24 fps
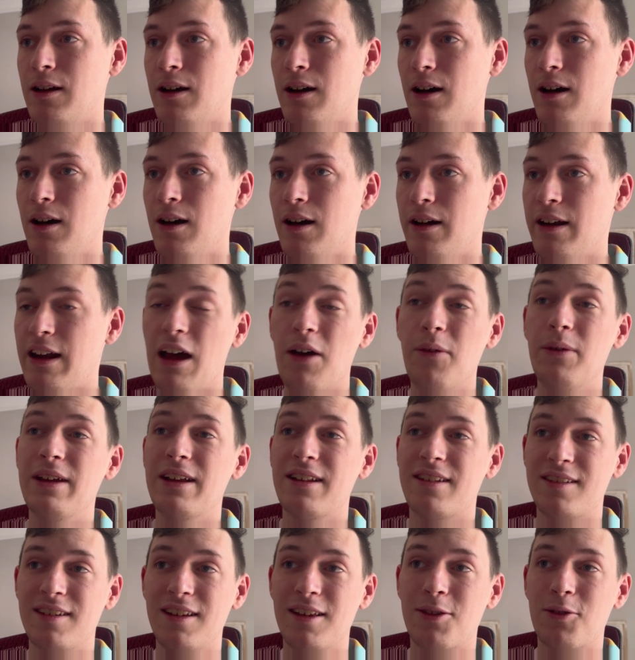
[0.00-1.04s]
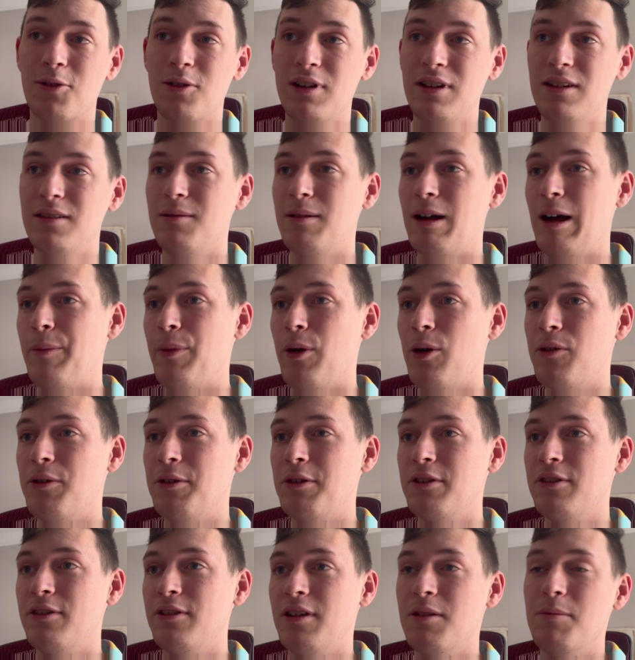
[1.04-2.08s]
Now we get c3. My
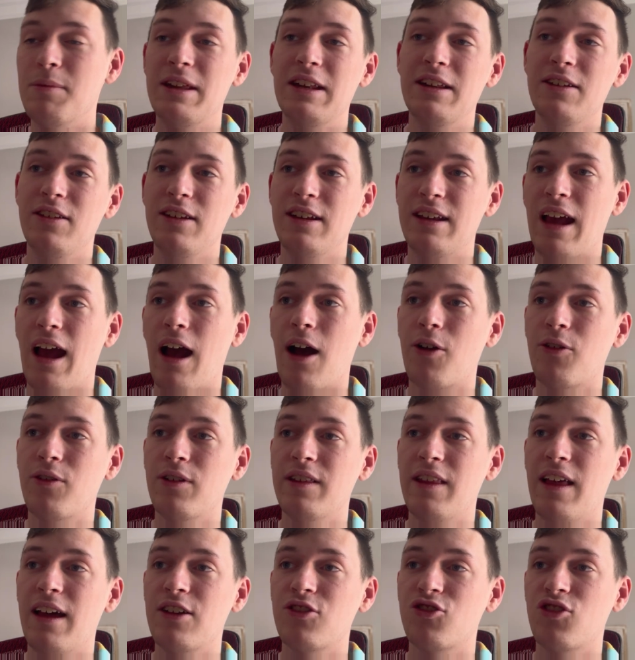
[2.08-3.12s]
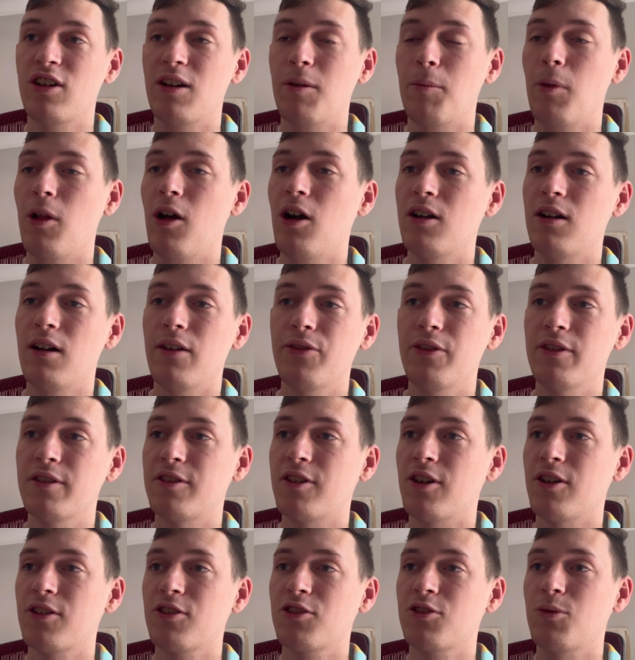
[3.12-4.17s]
opponent immediately countering that, trying to block off
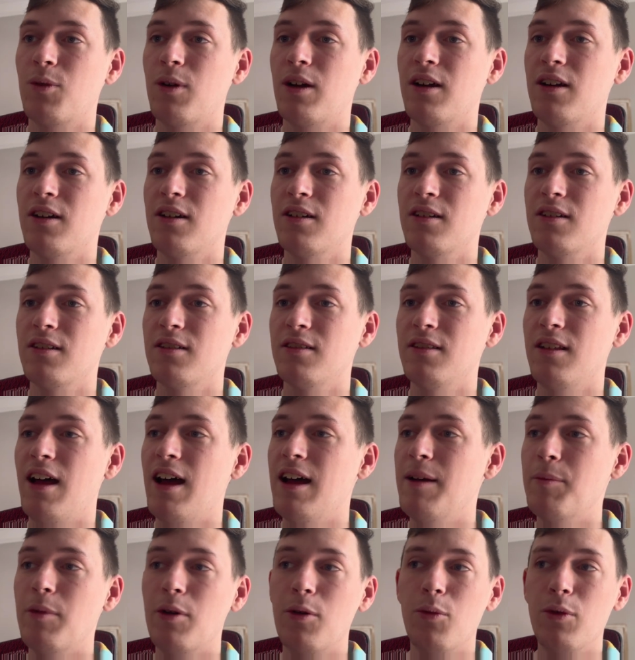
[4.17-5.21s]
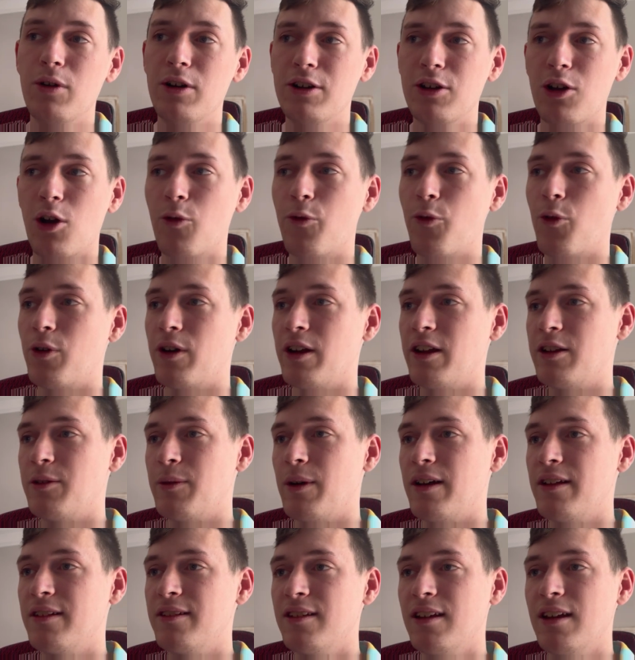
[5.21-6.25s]
this dark square line, but we're going to go for it
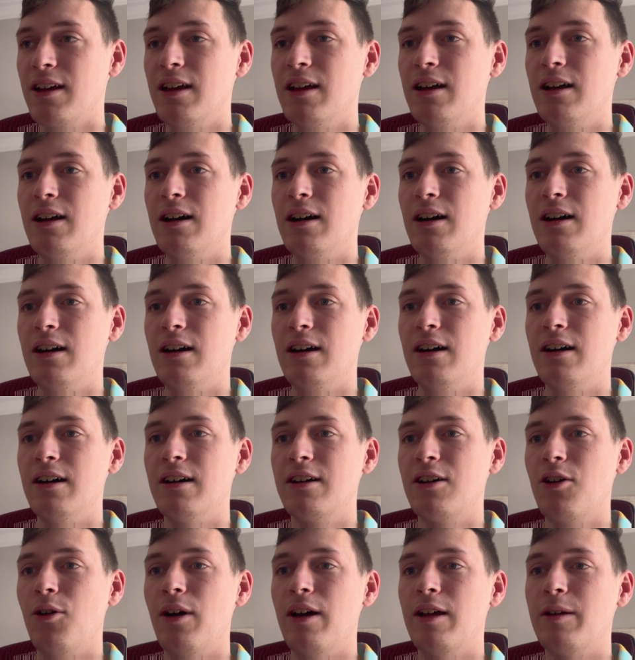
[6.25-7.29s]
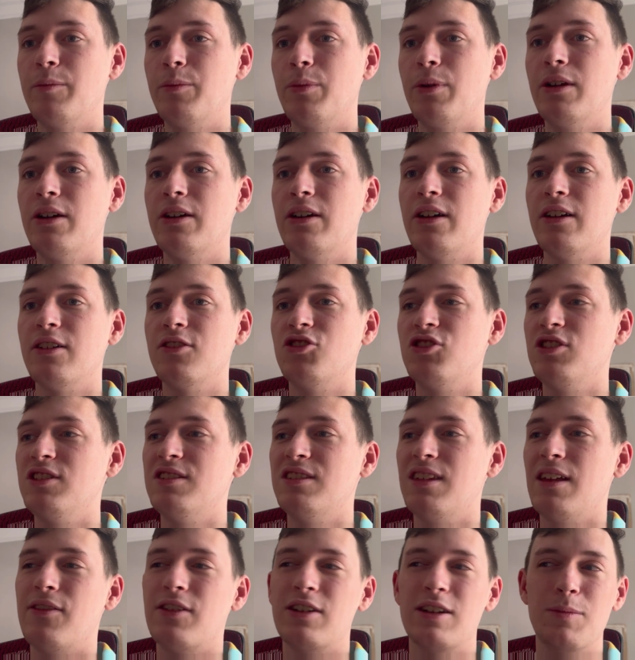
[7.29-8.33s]
anyways. Go ahead and put it on
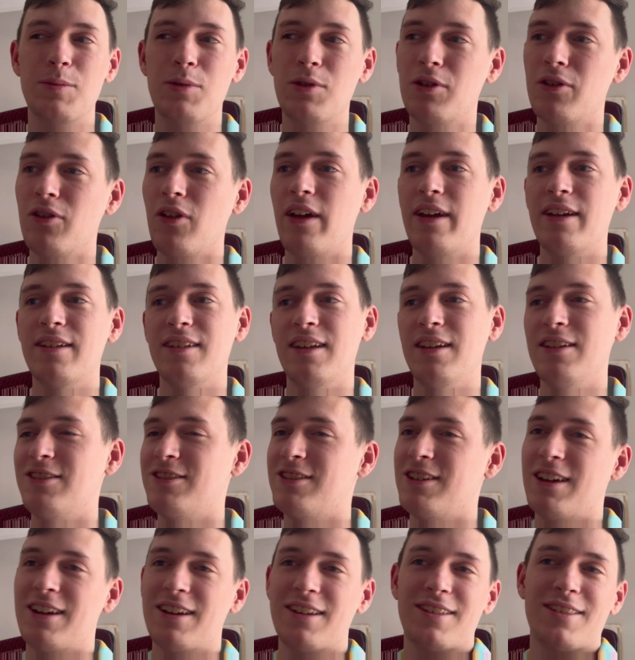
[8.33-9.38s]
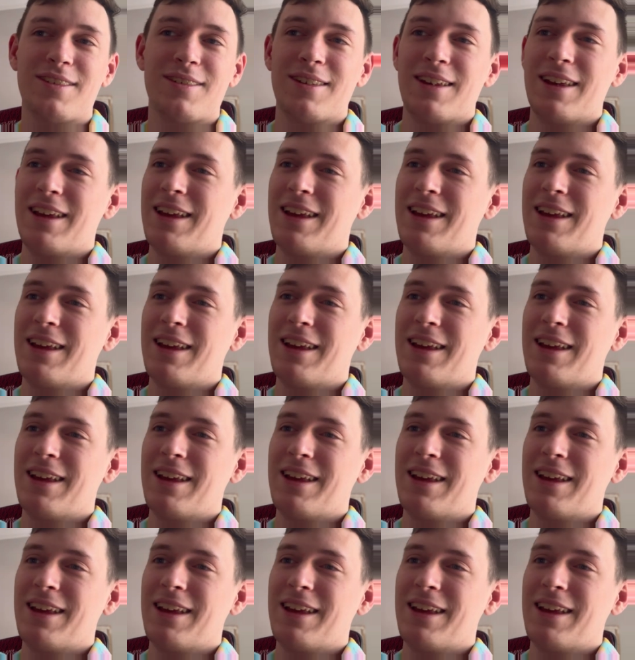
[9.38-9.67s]
g7. Computer likes h6.